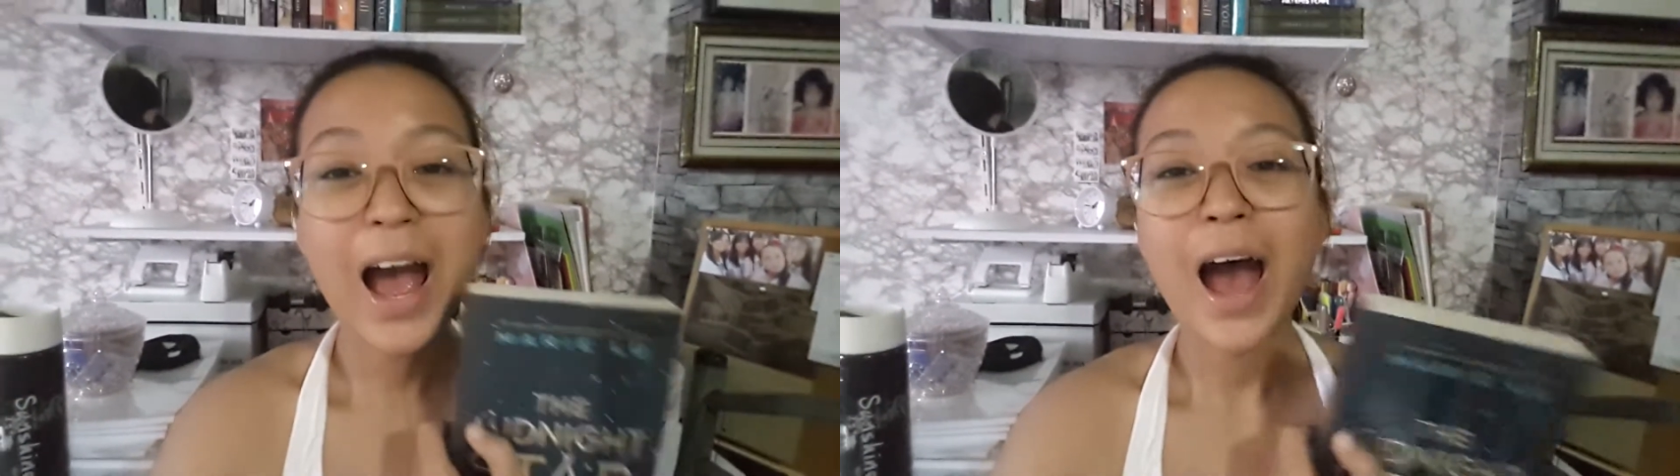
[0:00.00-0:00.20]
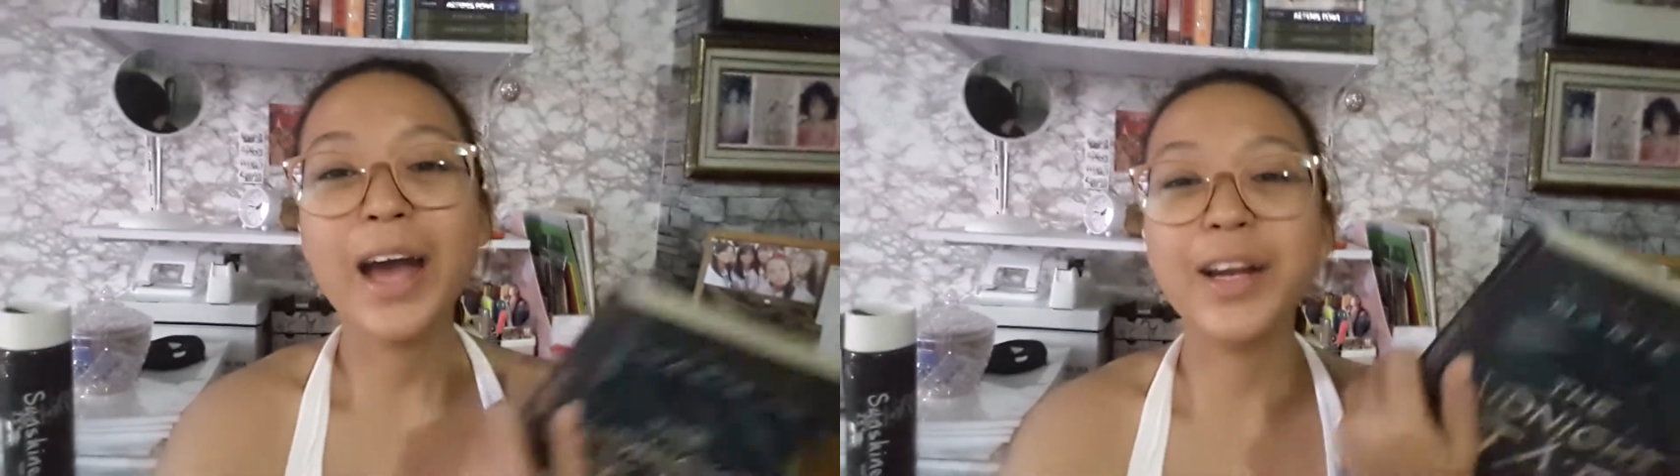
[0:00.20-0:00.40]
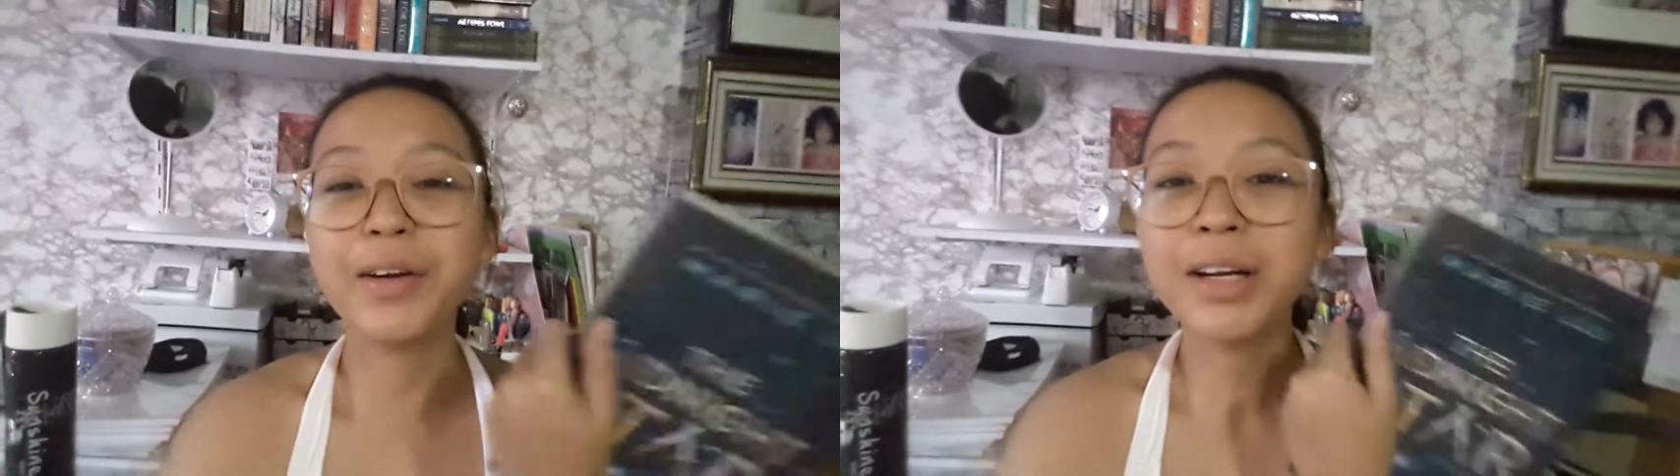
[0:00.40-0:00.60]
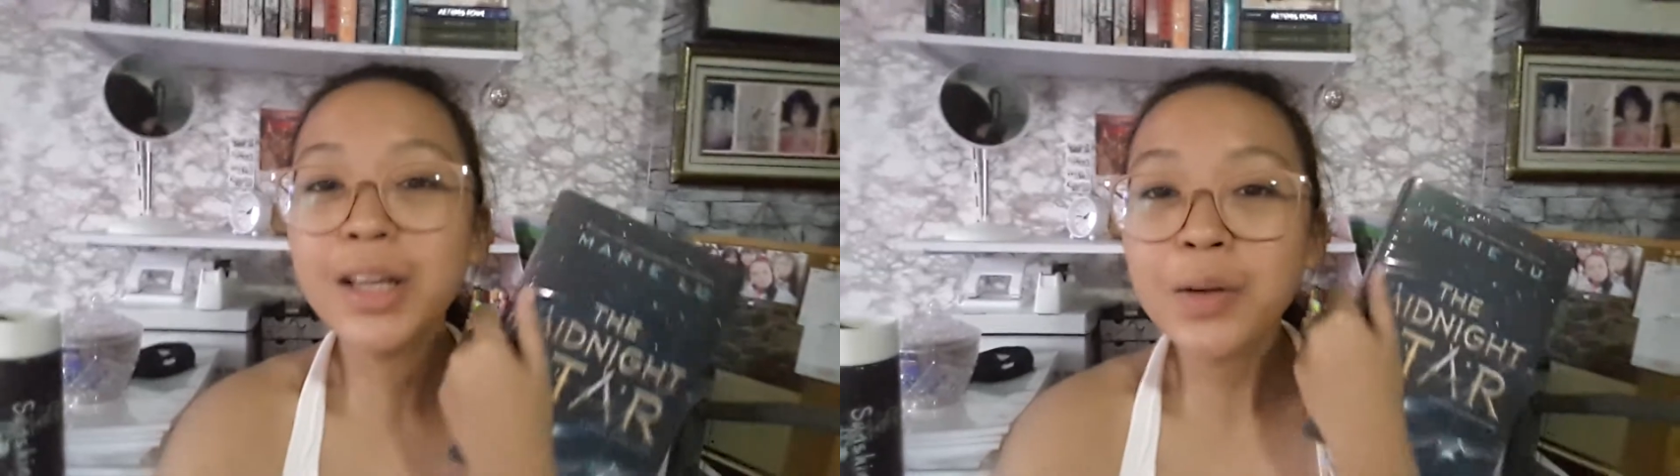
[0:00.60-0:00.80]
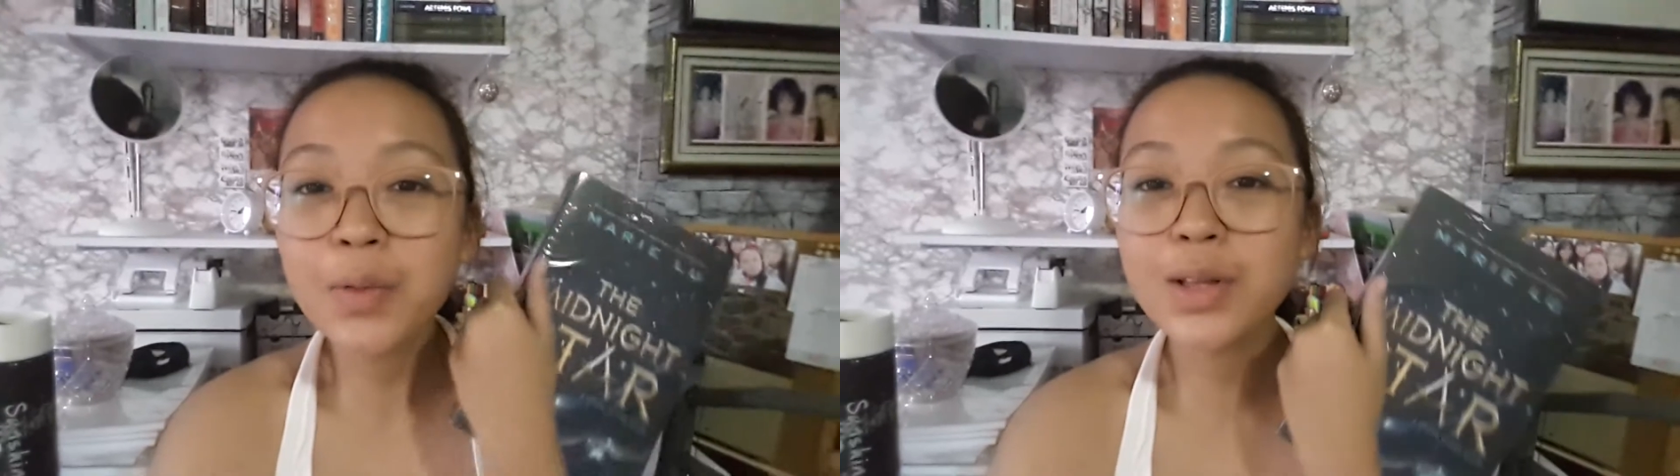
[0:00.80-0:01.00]
and I
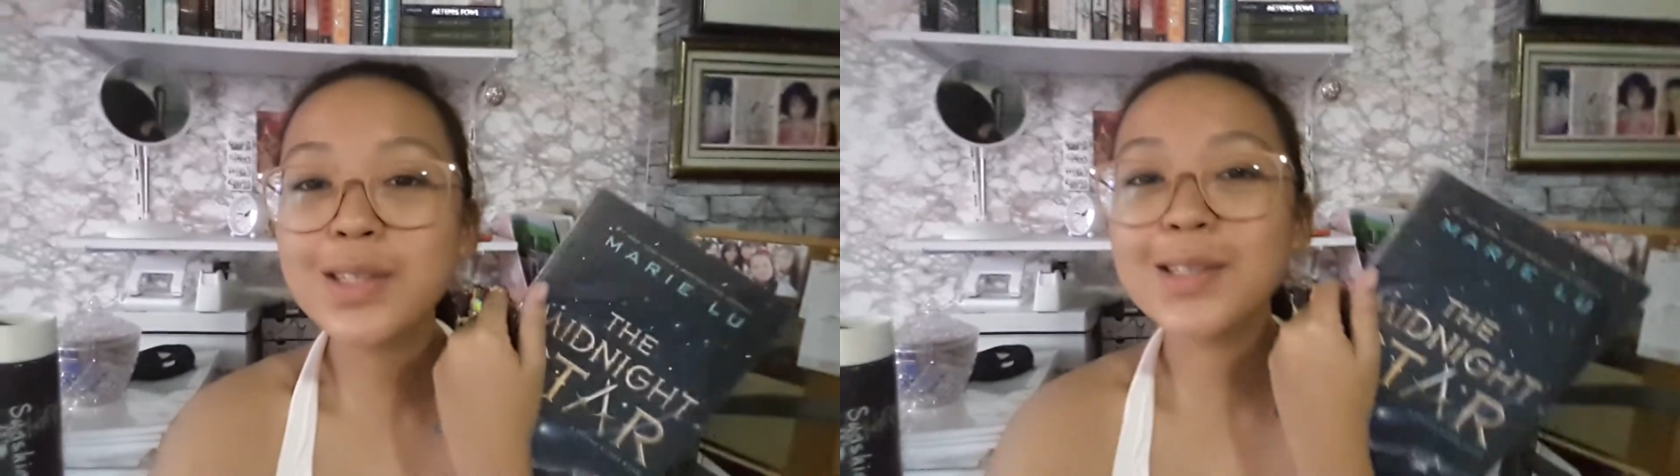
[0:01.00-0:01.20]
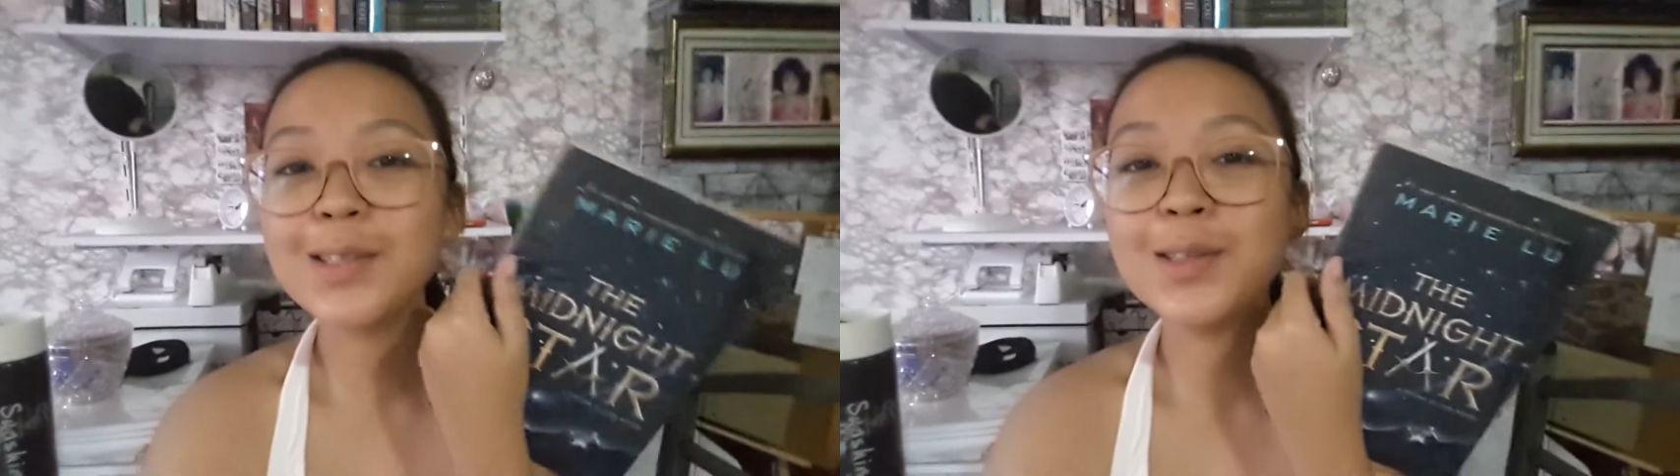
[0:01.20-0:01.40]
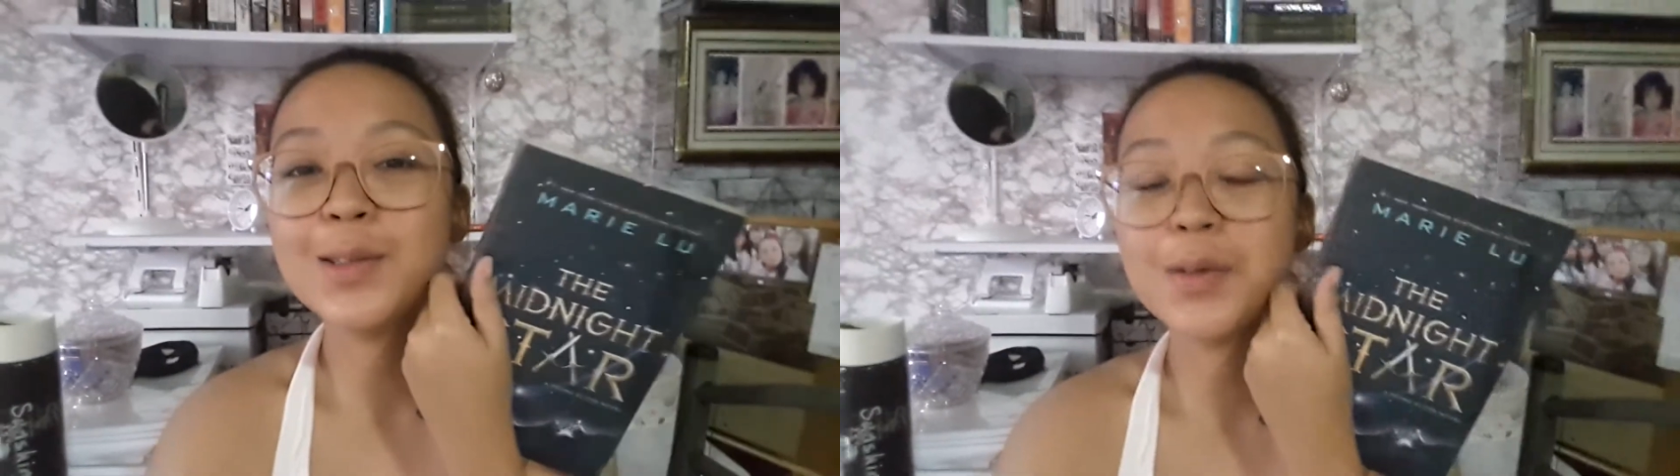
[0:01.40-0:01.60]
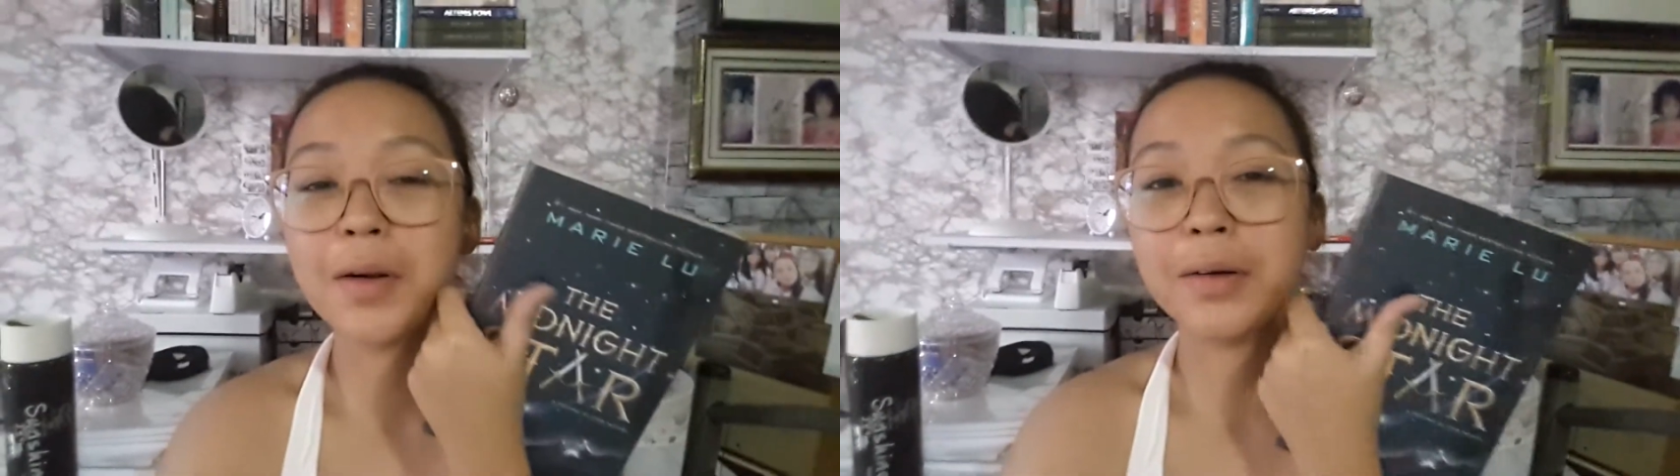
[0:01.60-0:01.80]
really want to do a